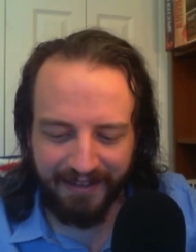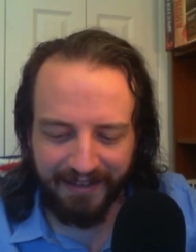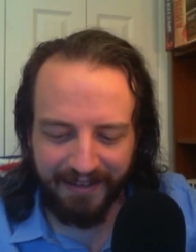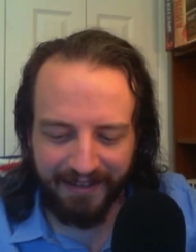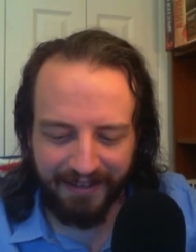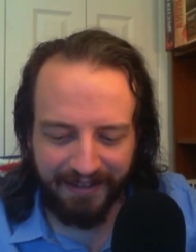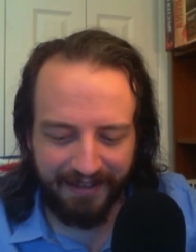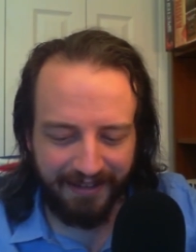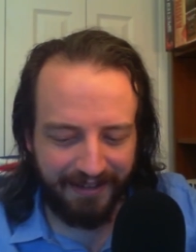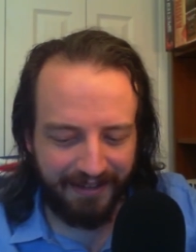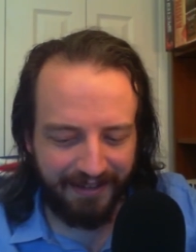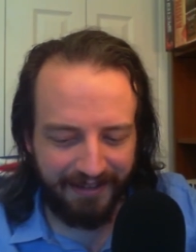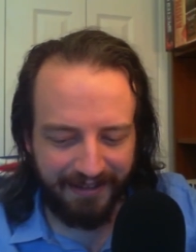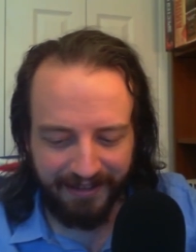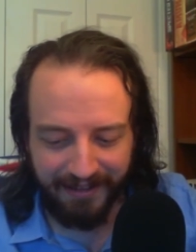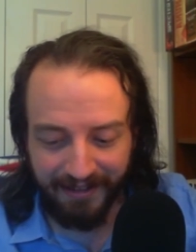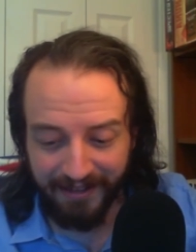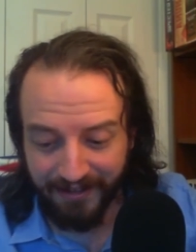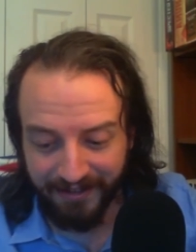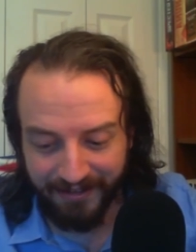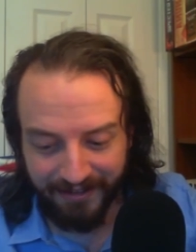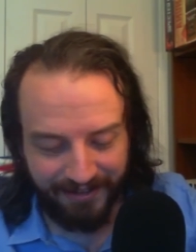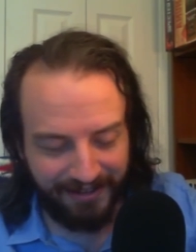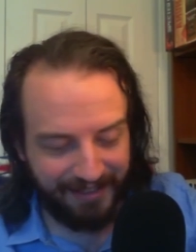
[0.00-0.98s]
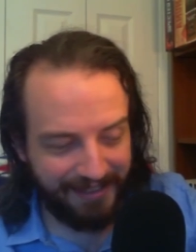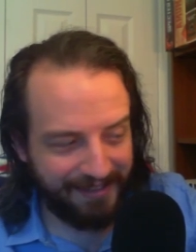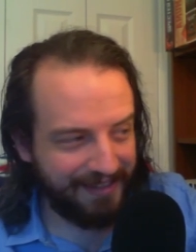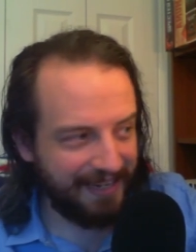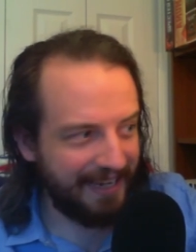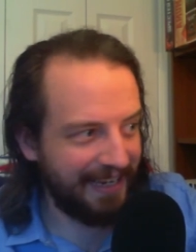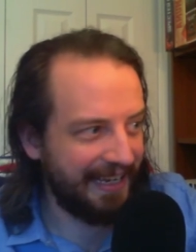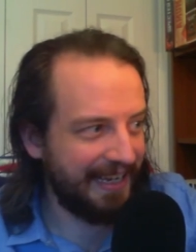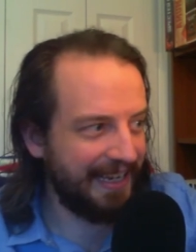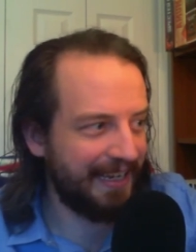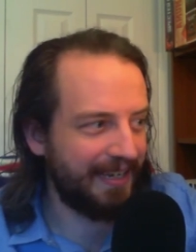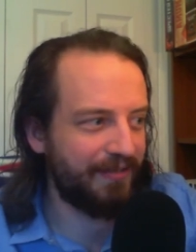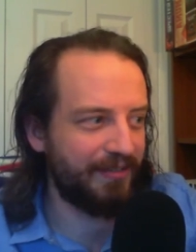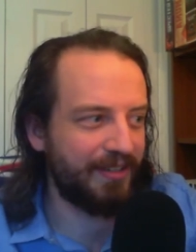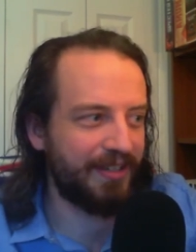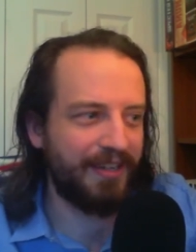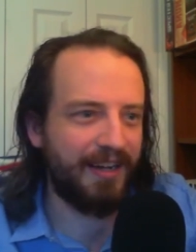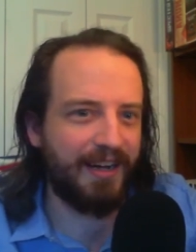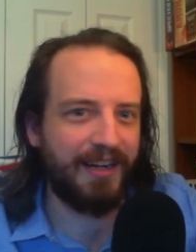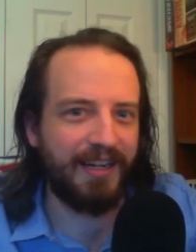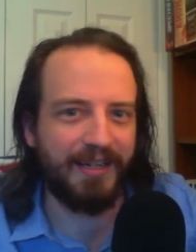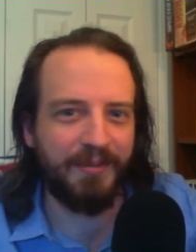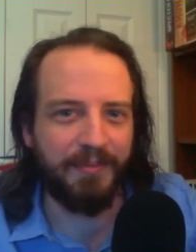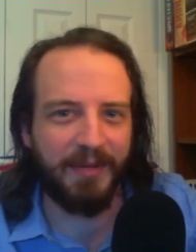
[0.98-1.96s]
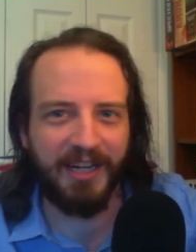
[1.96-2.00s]
the uh jeez i can't even
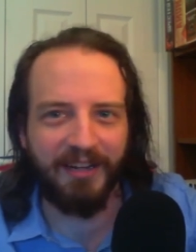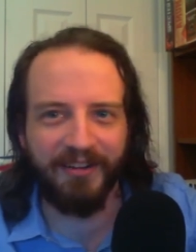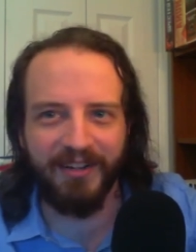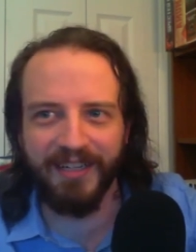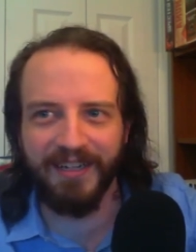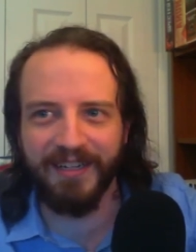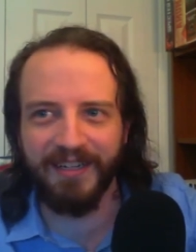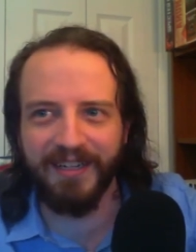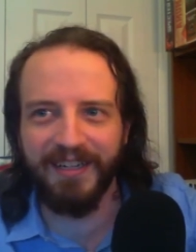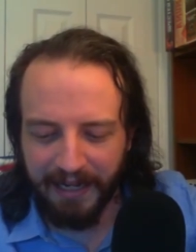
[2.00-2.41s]
talk about it